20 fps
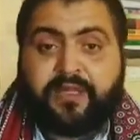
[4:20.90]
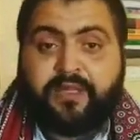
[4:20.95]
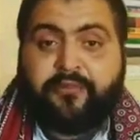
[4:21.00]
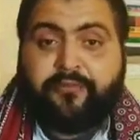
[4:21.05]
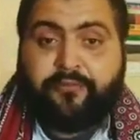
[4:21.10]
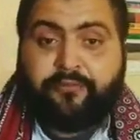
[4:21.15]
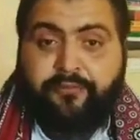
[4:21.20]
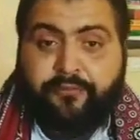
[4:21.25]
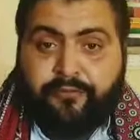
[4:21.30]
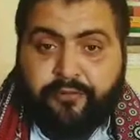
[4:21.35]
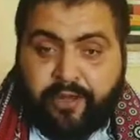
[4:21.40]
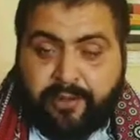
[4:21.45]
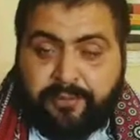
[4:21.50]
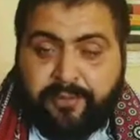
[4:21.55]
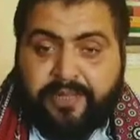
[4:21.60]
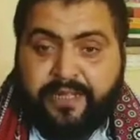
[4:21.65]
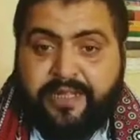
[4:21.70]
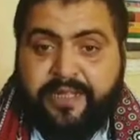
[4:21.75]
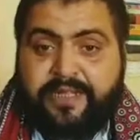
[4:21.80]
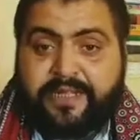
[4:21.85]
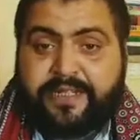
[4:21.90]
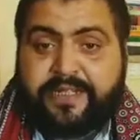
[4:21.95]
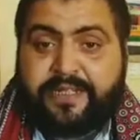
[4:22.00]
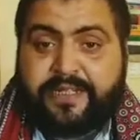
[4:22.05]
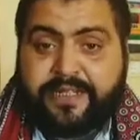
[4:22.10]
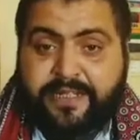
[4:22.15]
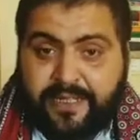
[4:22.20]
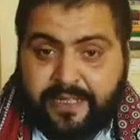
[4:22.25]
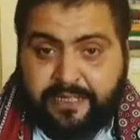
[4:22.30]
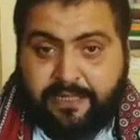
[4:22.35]

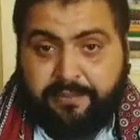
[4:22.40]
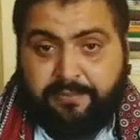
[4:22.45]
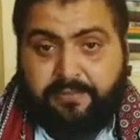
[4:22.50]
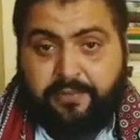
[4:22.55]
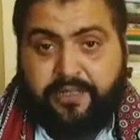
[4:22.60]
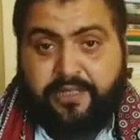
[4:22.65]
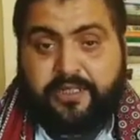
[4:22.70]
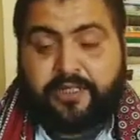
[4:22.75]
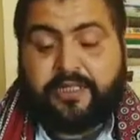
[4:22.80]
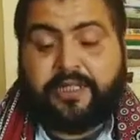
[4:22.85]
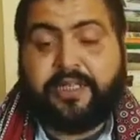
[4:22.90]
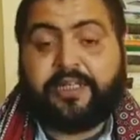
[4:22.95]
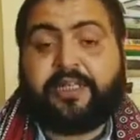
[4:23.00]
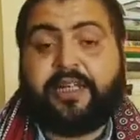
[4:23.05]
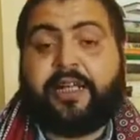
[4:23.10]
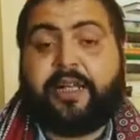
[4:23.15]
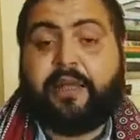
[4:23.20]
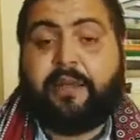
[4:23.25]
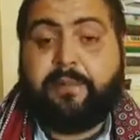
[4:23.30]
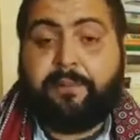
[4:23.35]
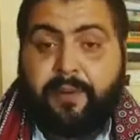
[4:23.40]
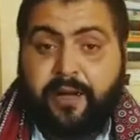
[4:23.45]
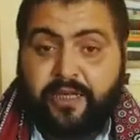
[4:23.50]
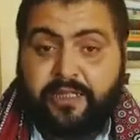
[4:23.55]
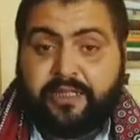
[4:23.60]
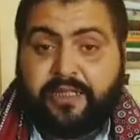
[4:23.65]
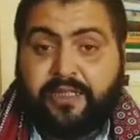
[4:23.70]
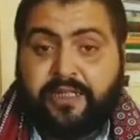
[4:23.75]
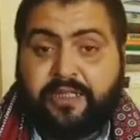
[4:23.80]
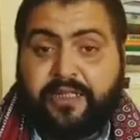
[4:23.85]
feminist terms that are
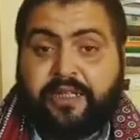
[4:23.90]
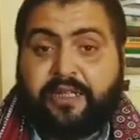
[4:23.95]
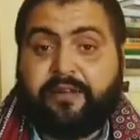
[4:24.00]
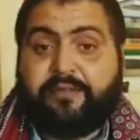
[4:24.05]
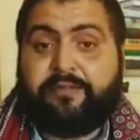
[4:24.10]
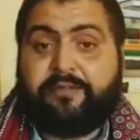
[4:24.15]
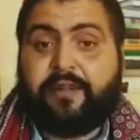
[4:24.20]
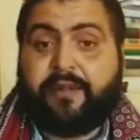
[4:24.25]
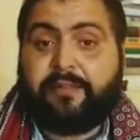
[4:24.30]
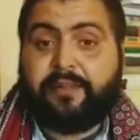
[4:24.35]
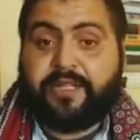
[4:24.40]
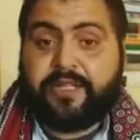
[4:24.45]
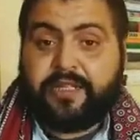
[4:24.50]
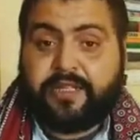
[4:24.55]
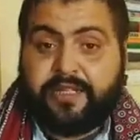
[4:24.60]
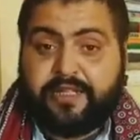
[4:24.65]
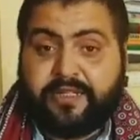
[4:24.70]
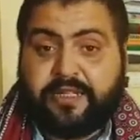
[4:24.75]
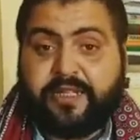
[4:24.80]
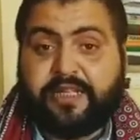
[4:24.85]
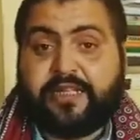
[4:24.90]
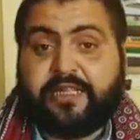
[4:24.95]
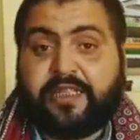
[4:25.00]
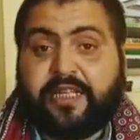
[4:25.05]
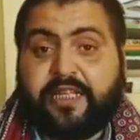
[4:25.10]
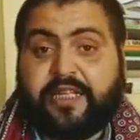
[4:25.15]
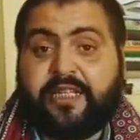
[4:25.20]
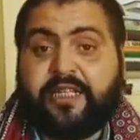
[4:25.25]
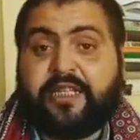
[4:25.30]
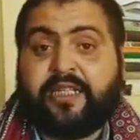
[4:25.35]
important in feminist literary
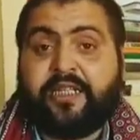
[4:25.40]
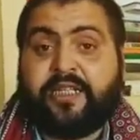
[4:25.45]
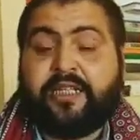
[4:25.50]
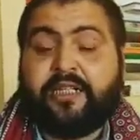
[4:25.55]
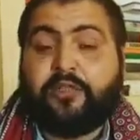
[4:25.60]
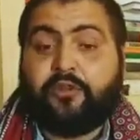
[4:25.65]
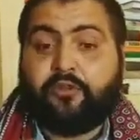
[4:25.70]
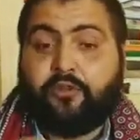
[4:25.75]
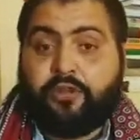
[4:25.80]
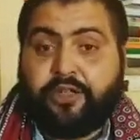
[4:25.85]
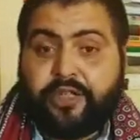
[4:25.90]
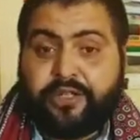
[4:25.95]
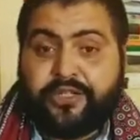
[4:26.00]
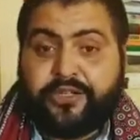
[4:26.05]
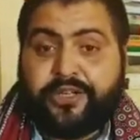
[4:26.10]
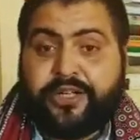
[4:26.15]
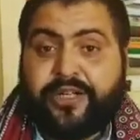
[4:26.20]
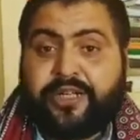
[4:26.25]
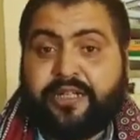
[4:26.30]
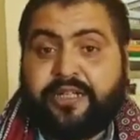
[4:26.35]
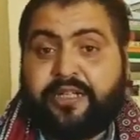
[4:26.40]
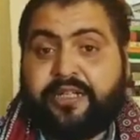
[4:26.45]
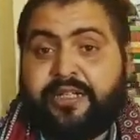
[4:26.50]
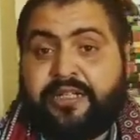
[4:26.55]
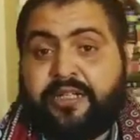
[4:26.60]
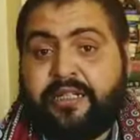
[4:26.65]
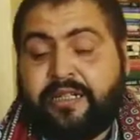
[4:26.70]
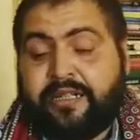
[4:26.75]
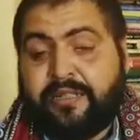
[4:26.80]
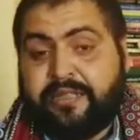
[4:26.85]
theory to understand
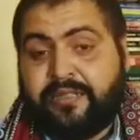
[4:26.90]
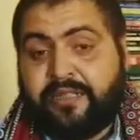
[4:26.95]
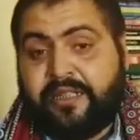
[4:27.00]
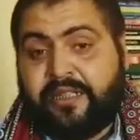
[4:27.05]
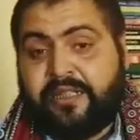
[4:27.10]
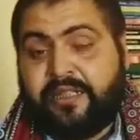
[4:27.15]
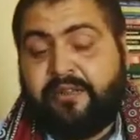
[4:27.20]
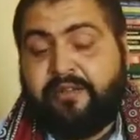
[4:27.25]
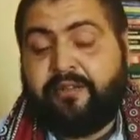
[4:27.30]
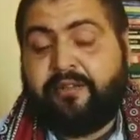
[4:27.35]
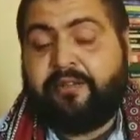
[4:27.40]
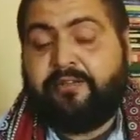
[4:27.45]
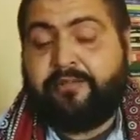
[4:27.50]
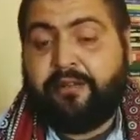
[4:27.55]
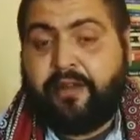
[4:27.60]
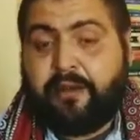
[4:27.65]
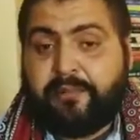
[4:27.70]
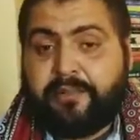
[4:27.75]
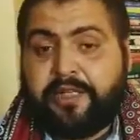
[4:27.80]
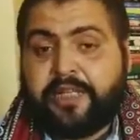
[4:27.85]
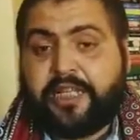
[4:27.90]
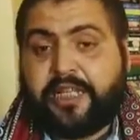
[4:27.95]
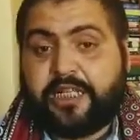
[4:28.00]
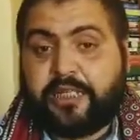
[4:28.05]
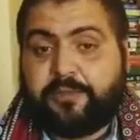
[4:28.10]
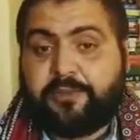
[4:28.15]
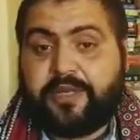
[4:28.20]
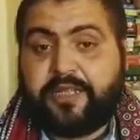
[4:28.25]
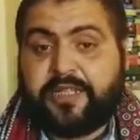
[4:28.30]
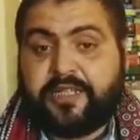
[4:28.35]
the feminist
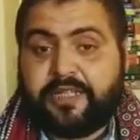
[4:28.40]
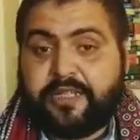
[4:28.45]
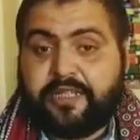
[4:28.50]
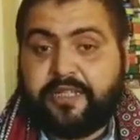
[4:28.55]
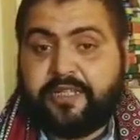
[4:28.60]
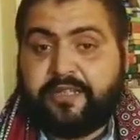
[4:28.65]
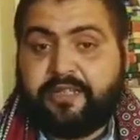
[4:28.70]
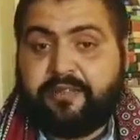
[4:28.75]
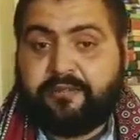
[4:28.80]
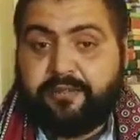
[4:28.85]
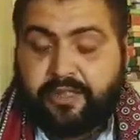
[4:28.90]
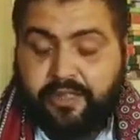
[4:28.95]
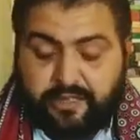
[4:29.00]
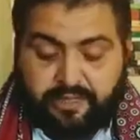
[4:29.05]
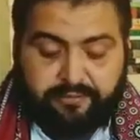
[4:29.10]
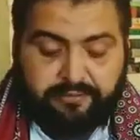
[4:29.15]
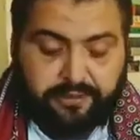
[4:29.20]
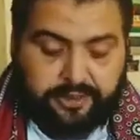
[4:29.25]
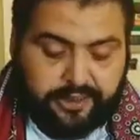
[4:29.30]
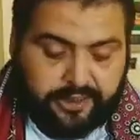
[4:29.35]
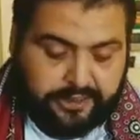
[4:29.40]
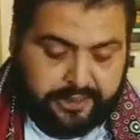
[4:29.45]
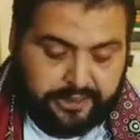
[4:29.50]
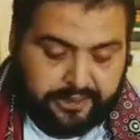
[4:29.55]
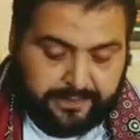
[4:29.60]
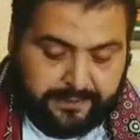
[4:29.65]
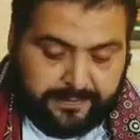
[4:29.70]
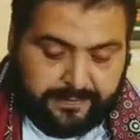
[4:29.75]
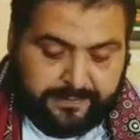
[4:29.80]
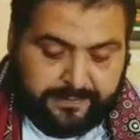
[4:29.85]
aspects in the work of literature.